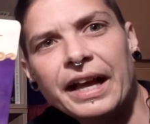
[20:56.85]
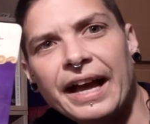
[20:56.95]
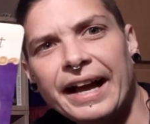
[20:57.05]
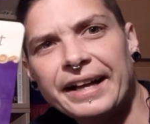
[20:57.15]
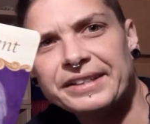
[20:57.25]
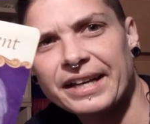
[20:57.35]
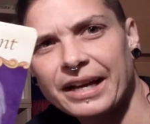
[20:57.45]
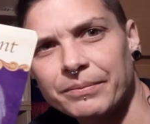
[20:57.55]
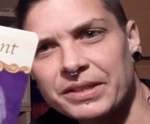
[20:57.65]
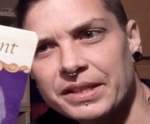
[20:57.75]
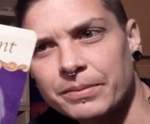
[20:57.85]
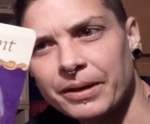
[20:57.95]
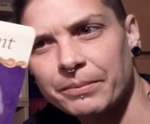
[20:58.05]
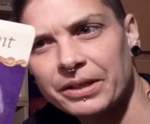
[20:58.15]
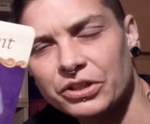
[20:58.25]
And um, this is
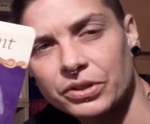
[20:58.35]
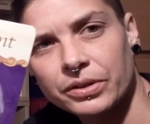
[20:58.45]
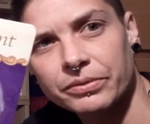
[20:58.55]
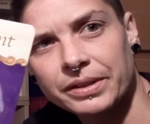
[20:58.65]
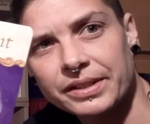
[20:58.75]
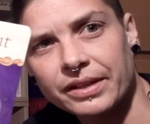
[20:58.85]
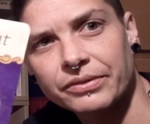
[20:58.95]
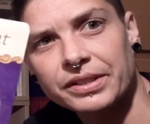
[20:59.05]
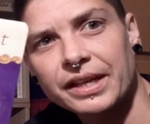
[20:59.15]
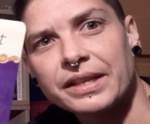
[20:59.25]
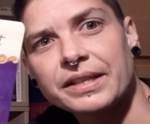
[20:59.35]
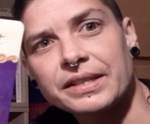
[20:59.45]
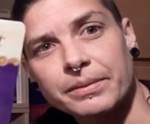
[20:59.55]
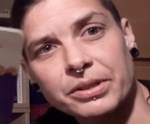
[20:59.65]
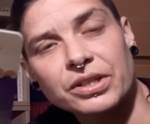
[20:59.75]
about being sure of oneself and taking
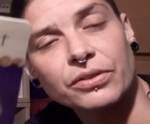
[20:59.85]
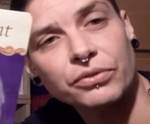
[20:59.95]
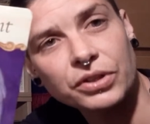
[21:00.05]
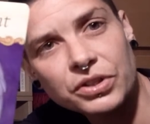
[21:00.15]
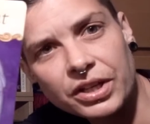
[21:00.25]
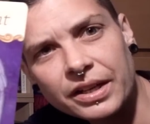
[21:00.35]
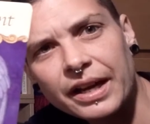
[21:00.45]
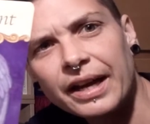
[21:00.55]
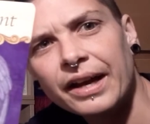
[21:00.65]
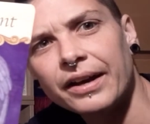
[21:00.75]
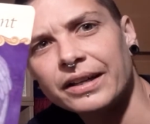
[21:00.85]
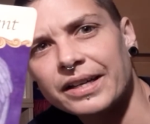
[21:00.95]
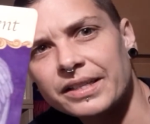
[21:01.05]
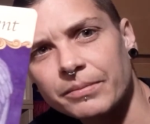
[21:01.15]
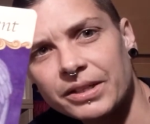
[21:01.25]
steps into the future. Okay,
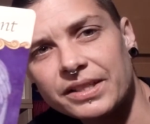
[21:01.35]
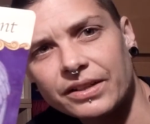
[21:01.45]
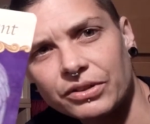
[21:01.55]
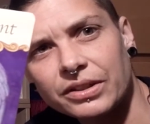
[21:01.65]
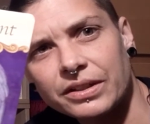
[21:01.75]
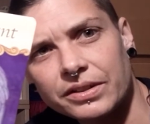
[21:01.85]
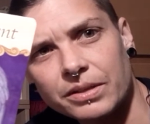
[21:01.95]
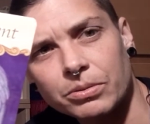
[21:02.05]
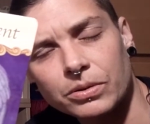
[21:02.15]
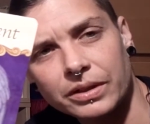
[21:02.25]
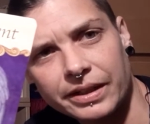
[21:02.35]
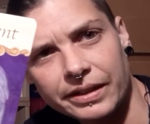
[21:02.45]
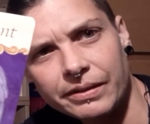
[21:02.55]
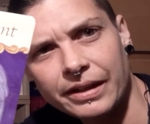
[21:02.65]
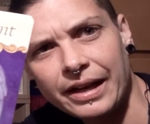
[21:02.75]
someone has definitely got support
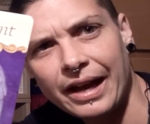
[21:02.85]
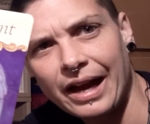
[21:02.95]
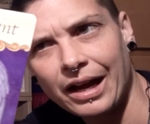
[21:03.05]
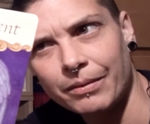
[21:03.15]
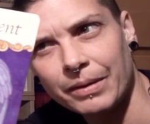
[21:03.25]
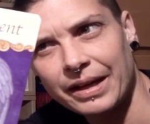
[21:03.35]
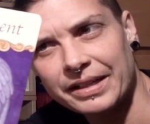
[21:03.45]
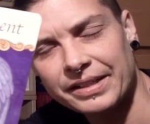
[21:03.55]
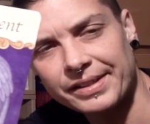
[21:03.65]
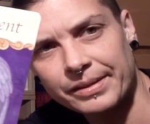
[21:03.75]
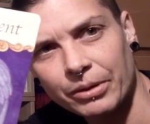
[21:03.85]
here, um, and this is